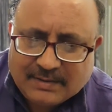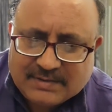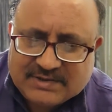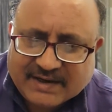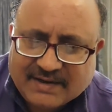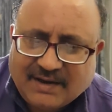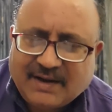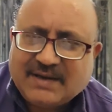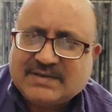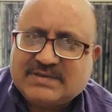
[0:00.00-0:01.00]
China
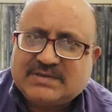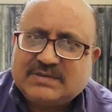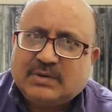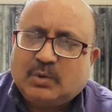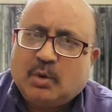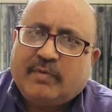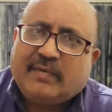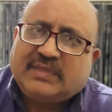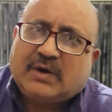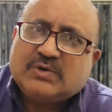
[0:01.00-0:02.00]
has over
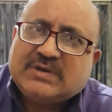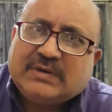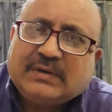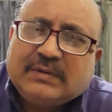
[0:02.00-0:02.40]
1,000.